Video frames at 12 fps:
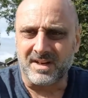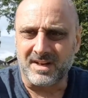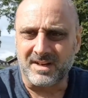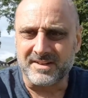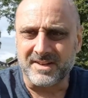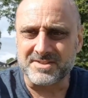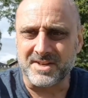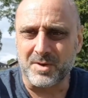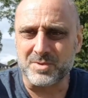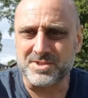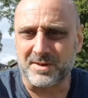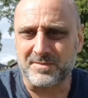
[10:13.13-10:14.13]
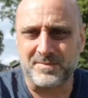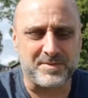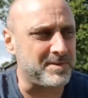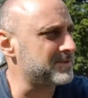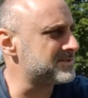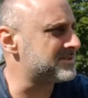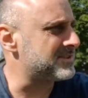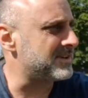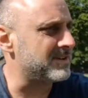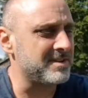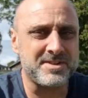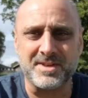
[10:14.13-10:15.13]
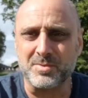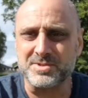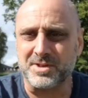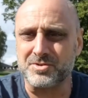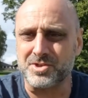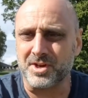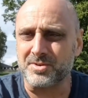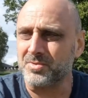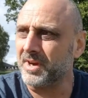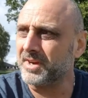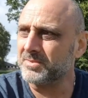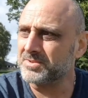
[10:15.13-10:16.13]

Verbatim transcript: Uh, yesterday was our first. Uh, yesterday was our check ride.